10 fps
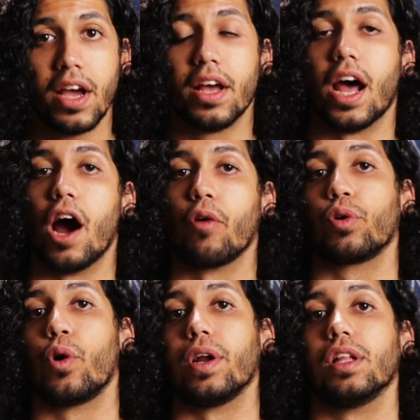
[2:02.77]
Now, if we're
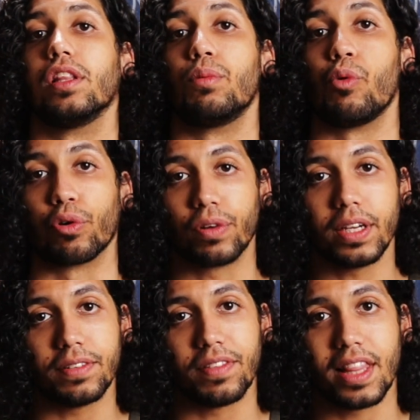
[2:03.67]
going a little more
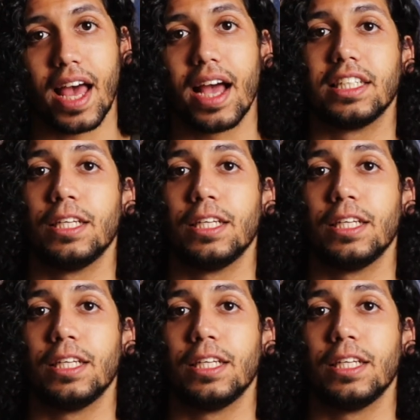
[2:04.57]
aggressive than that,